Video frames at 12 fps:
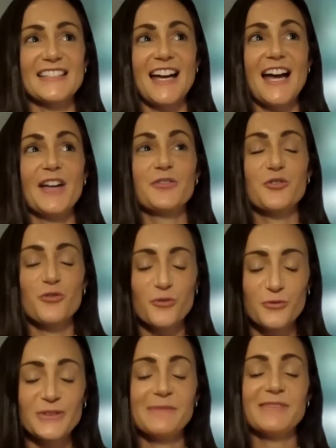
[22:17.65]
I
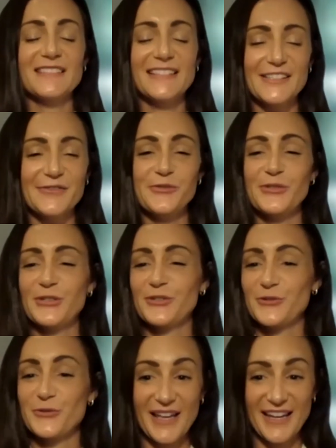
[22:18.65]
truly believe you can
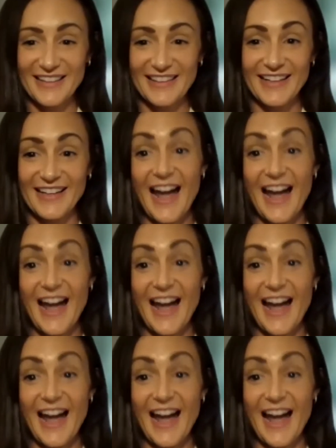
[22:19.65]
do anything.